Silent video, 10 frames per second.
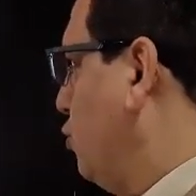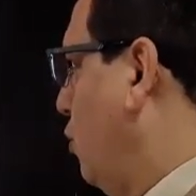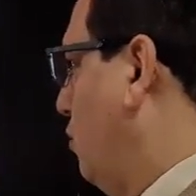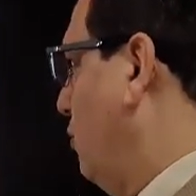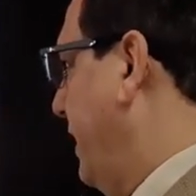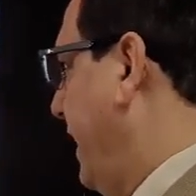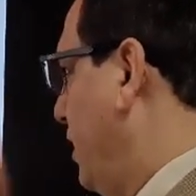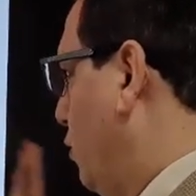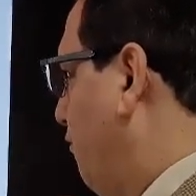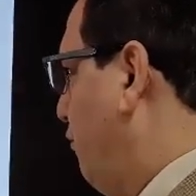to go
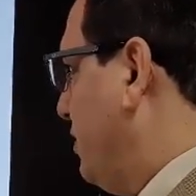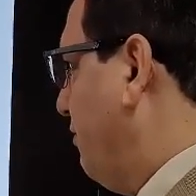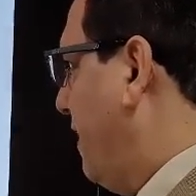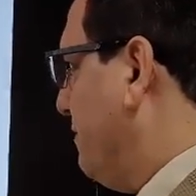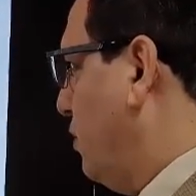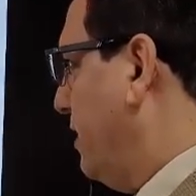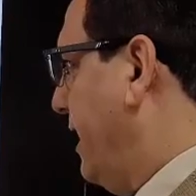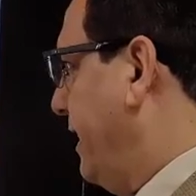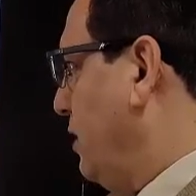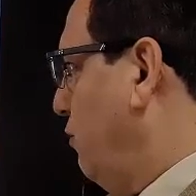LAO 45. So on
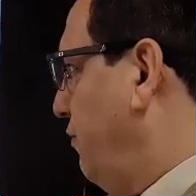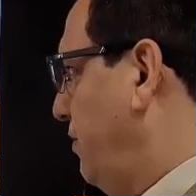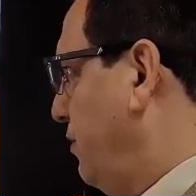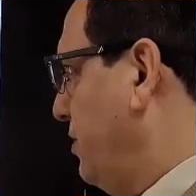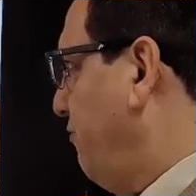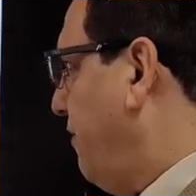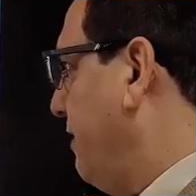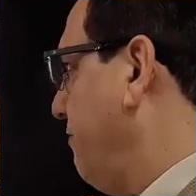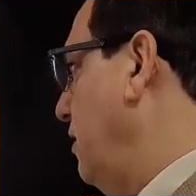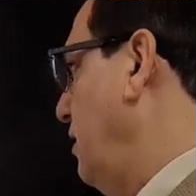RAO
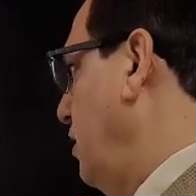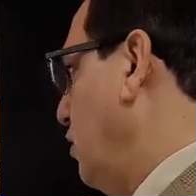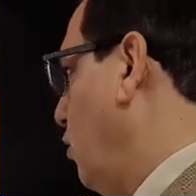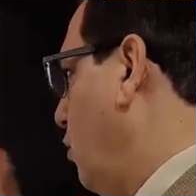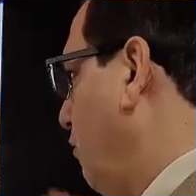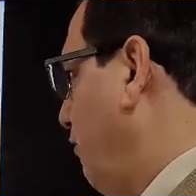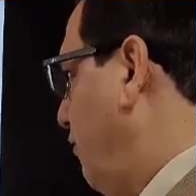45, go